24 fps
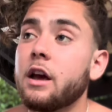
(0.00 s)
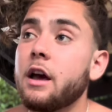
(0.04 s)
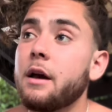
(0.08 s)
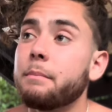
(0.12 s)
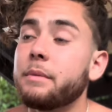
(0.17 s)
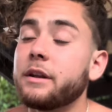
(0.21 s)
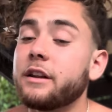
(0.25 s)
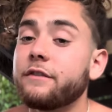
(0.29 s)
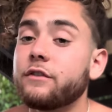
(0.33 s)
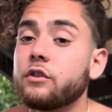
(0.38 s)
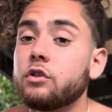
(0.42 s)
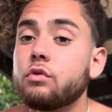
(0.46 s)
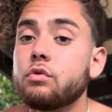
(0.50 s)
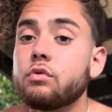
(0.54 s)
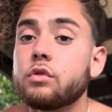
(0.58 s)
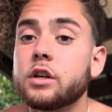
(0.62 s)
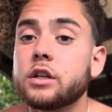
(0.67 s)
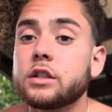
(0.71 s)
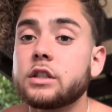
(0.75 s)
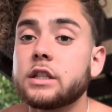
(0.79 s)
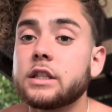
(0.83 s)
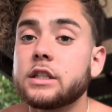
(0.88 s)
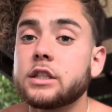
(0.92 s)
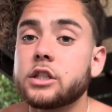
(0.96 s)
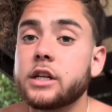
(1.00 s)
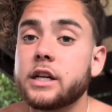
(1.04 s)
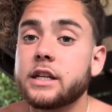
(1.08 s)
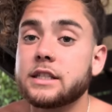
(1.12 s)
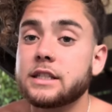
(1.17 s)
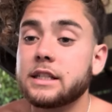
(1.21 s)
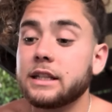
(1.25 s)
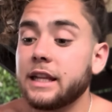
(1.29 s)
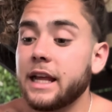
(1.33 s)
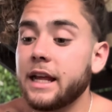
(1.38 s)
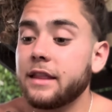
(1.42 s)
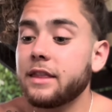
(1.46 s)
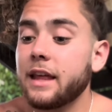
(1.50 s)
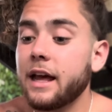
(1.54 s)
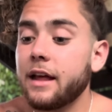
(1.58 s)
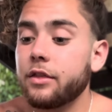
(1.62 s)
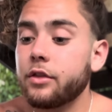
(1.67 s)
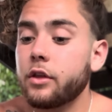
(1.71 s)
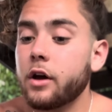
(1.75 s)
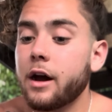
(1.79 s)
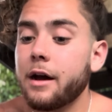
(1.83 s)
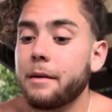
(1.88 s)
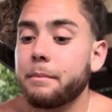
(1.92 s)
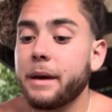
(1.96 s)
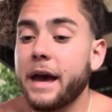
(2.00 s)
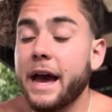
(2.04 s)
But if you were to just let that thought